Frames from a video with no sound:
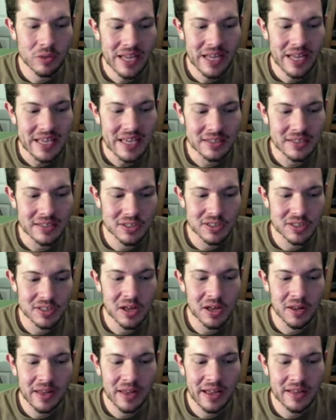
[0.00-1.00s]
they get to
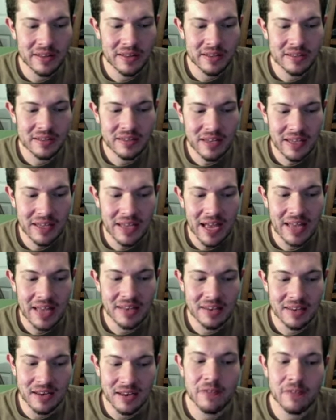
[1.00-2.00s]
Skull Island. Like I
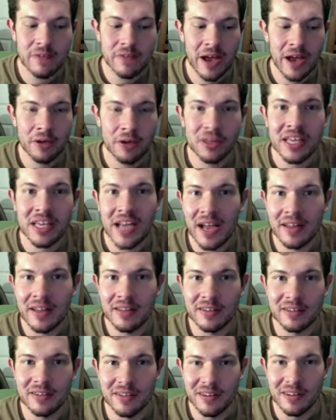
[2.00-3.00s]
love how the
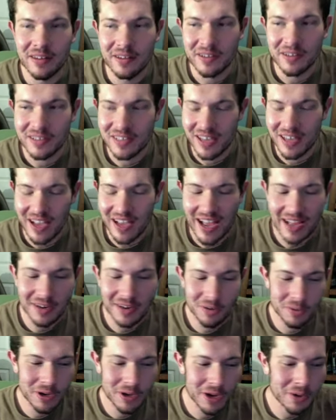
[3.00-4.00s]
island looks. Like I
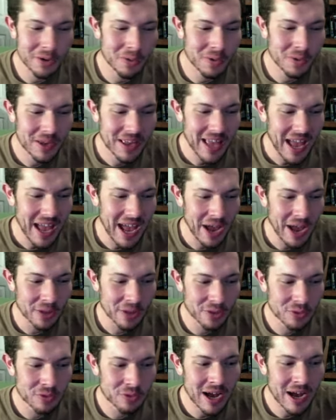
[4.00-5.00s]
don't know how
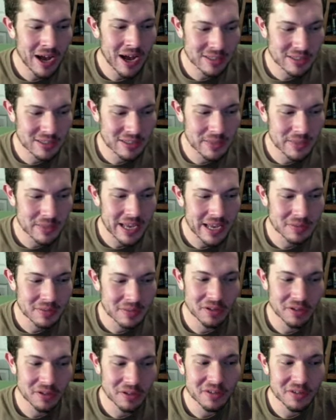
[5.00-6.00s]
the rocks became to
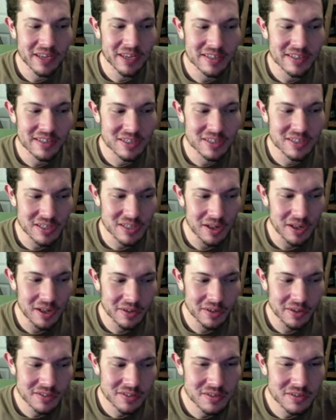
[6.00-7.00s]
look like
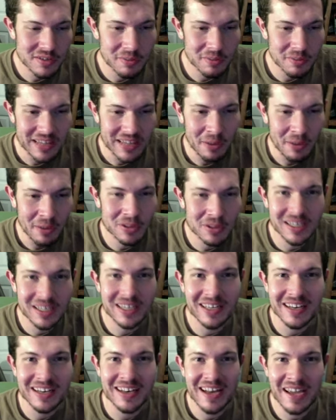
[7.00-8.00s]
skulls, but that was
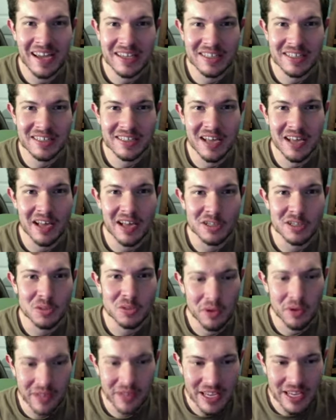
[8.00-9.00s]
like a nice touch
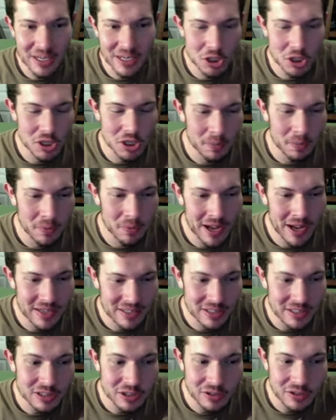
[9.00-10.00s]
where they get
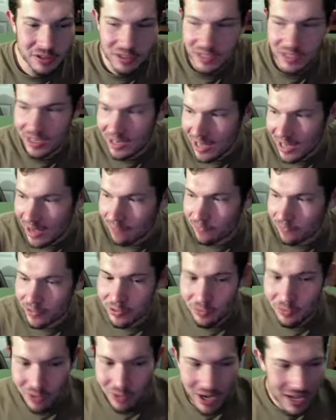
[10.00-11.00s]
shipwrecked and you look at
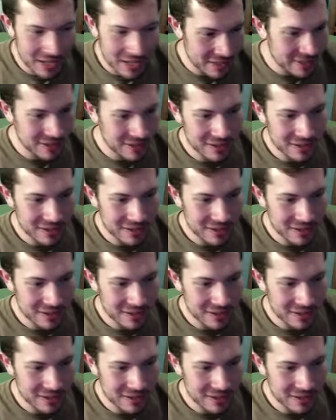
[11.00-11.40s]
every rock